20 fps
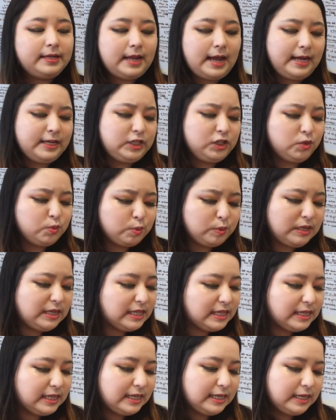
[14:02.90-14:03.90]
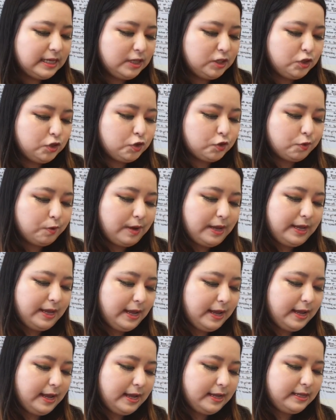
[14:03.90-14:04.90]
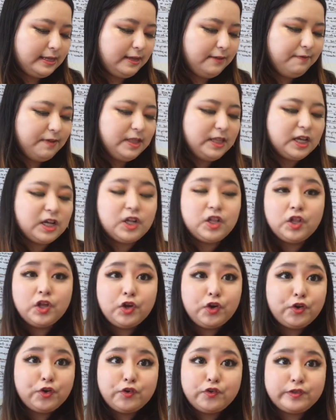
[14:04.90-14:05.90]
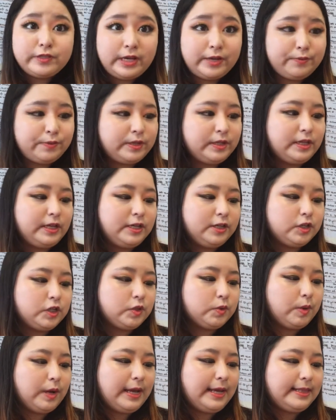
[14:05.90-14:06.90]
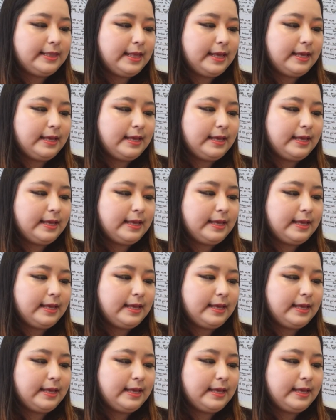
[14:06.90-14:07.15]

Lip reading: I just really enjoy it. And even the glitters I really enjoy.